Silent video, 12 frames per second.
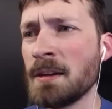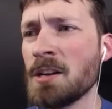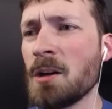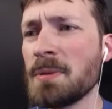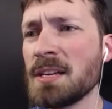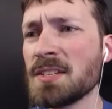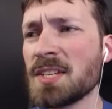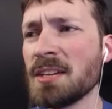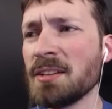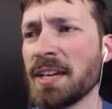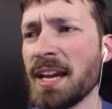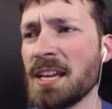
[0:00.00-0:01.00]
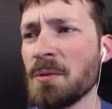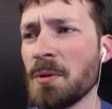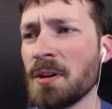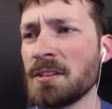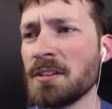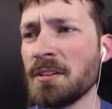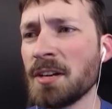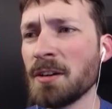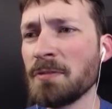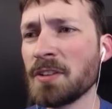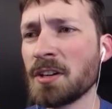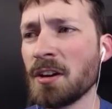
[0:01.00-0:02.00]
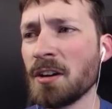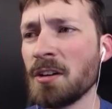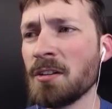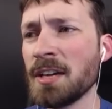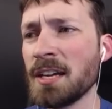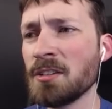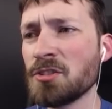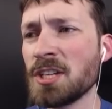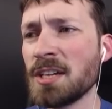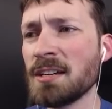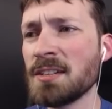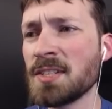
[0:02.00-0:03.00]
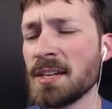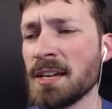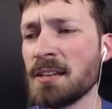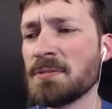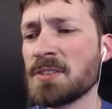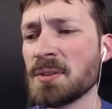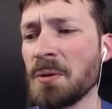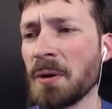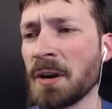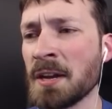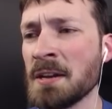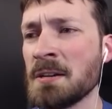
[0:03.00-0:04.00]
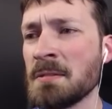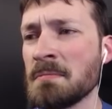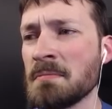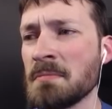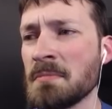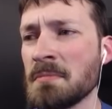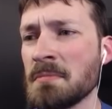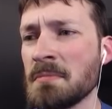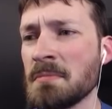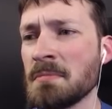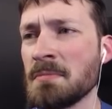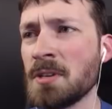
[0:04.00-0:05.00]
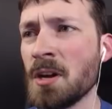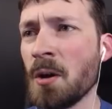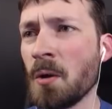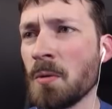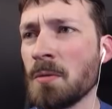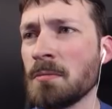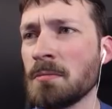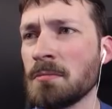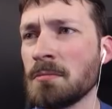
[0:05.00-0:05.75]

Nobody is killing anyone. You're here for the girl. Here she is. End of story. No.